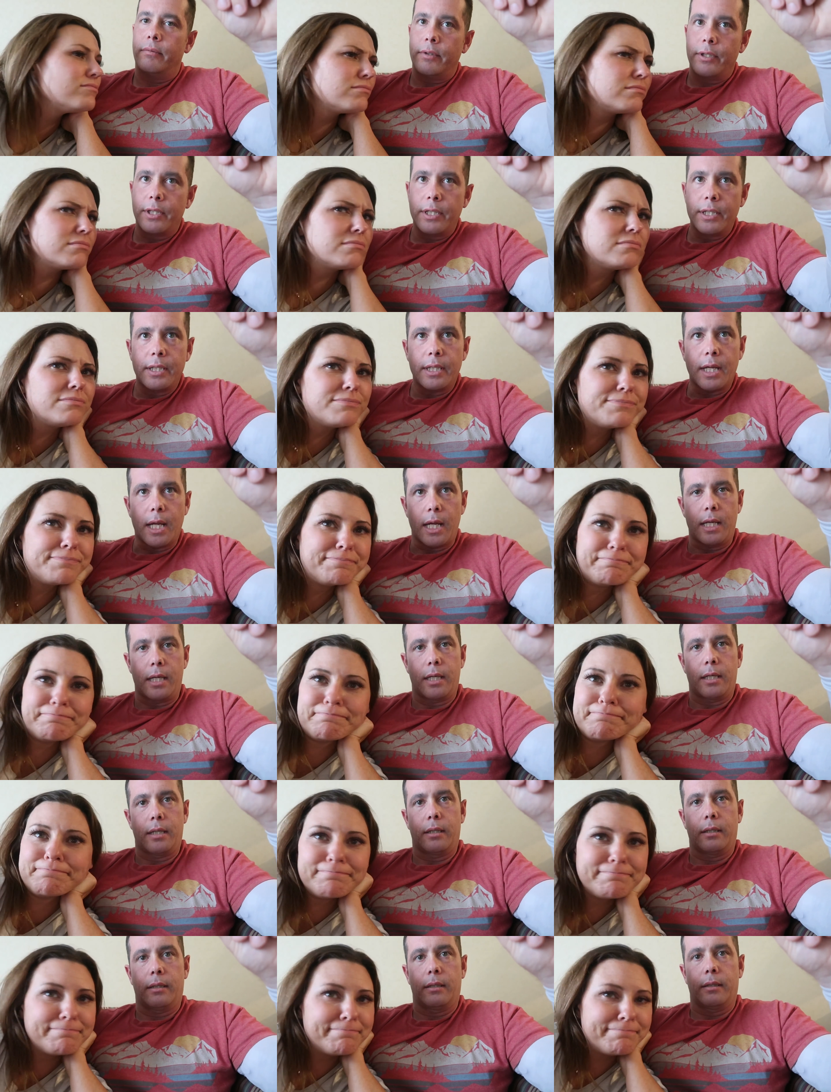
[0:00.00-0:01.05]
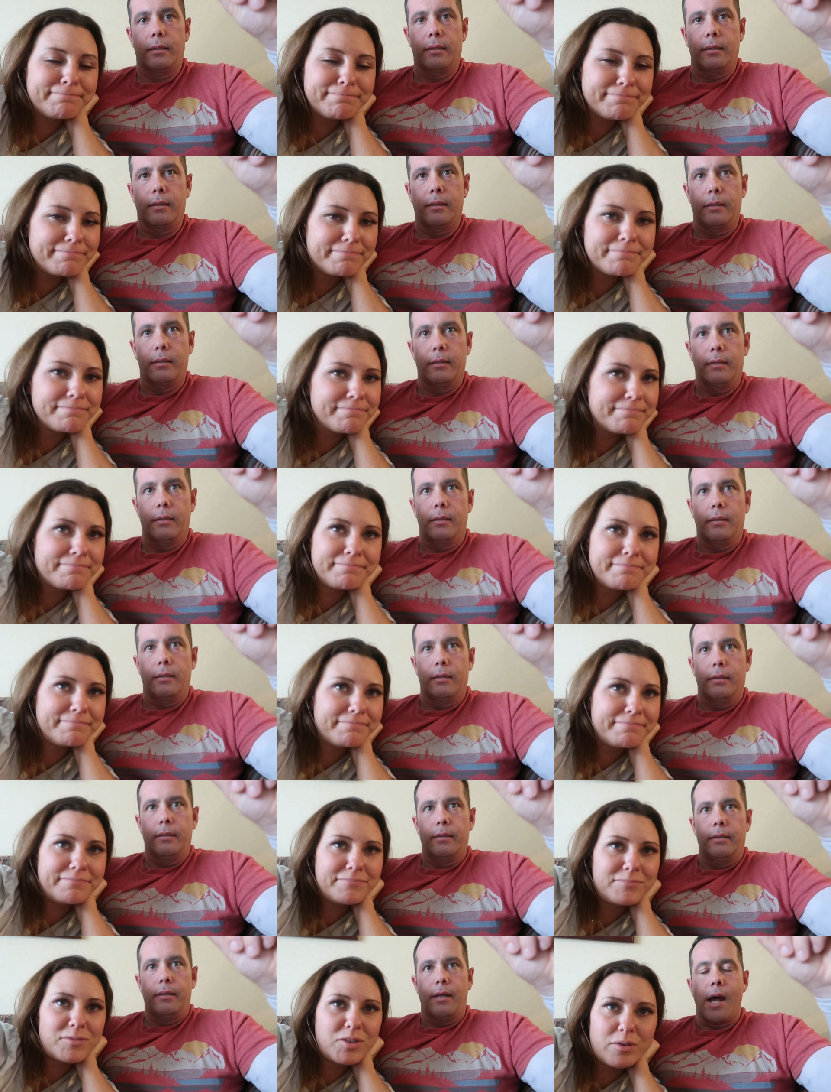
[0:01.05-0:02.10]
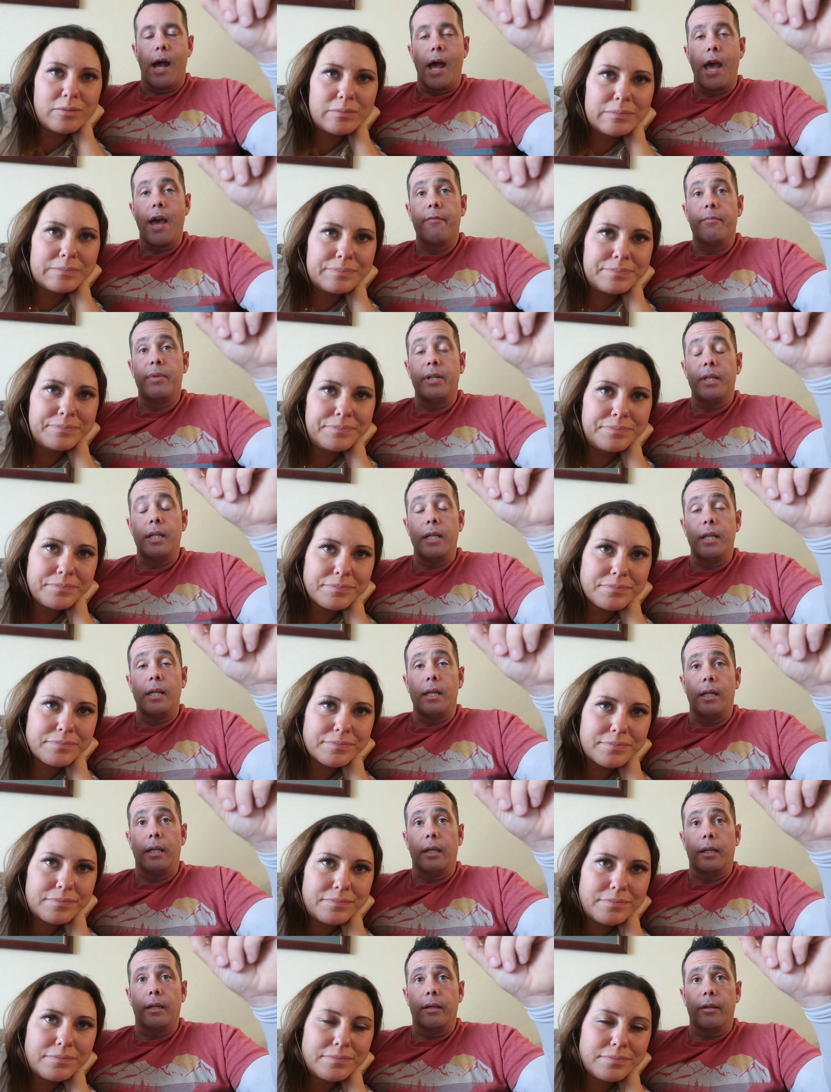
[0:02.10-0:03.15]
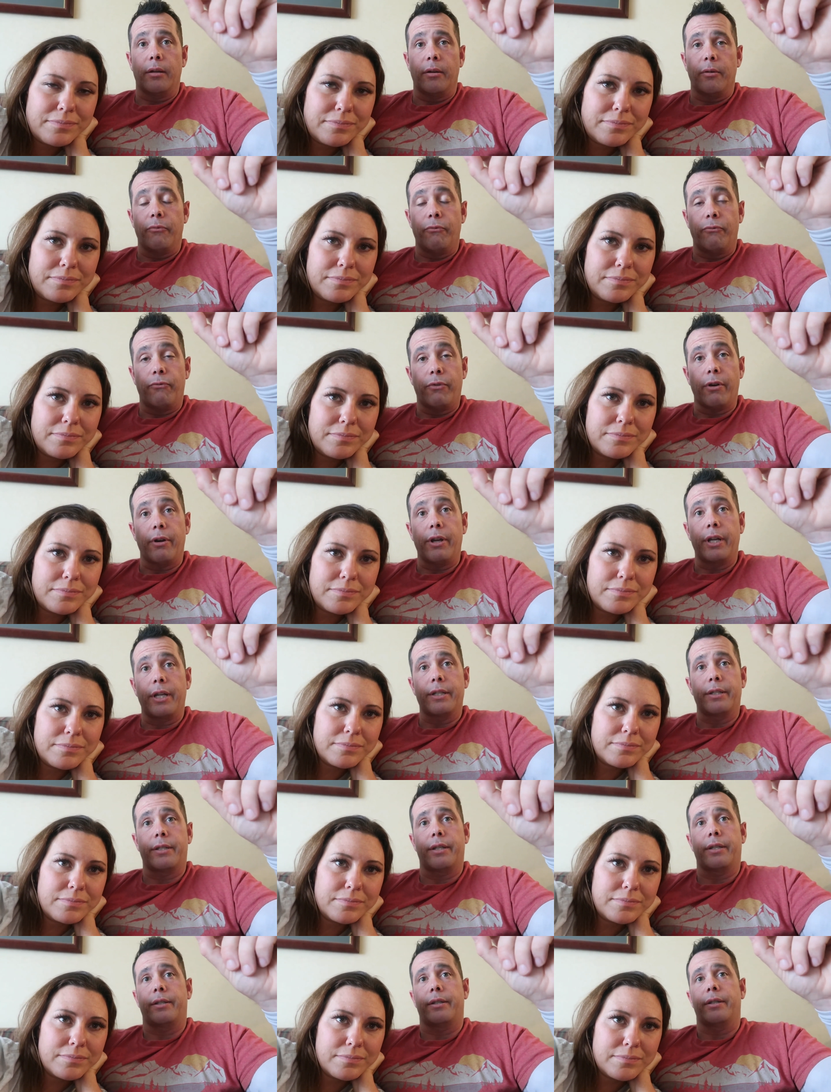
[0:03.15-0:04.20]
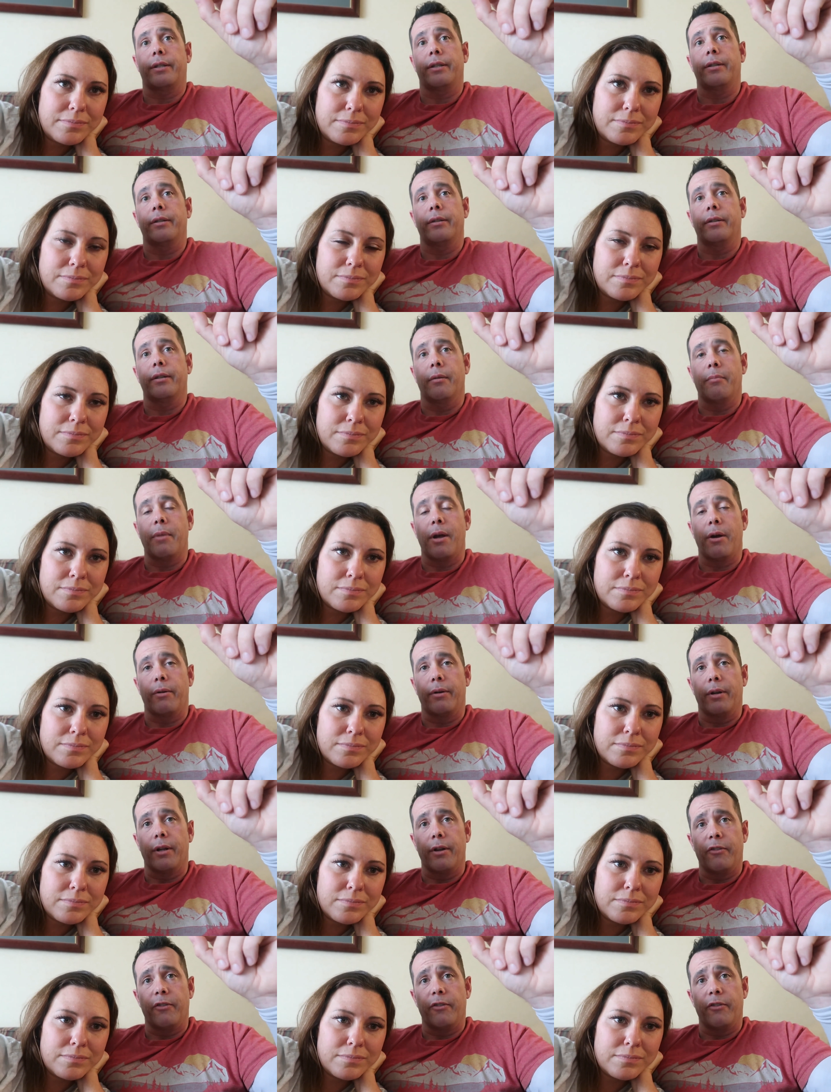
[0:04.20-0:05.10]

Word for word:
Speaker 1: steak. No. I have been eating very consistent amount